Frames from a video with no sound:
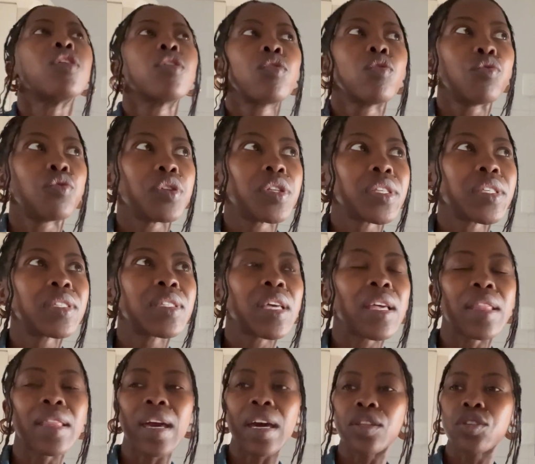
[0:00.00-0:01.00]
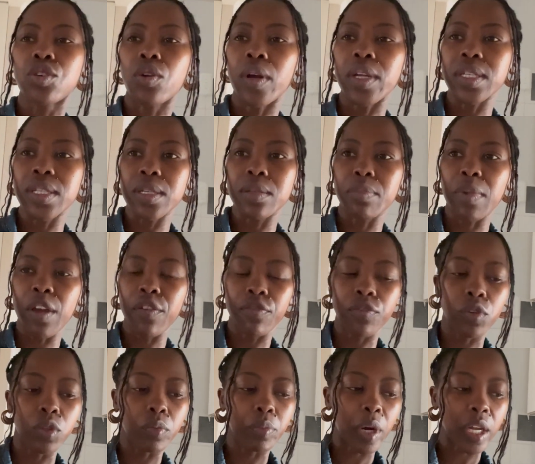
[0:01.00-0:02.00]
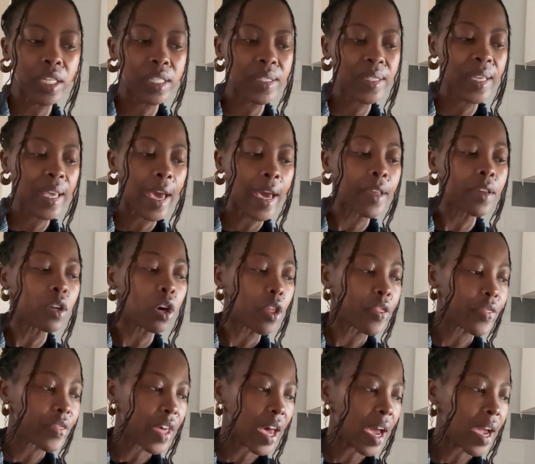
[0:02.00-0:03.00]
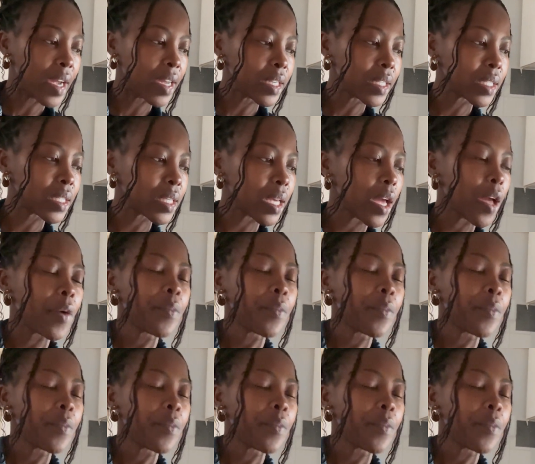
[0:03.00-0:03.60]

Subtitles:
You've already seen that. So I did my full body scan on that.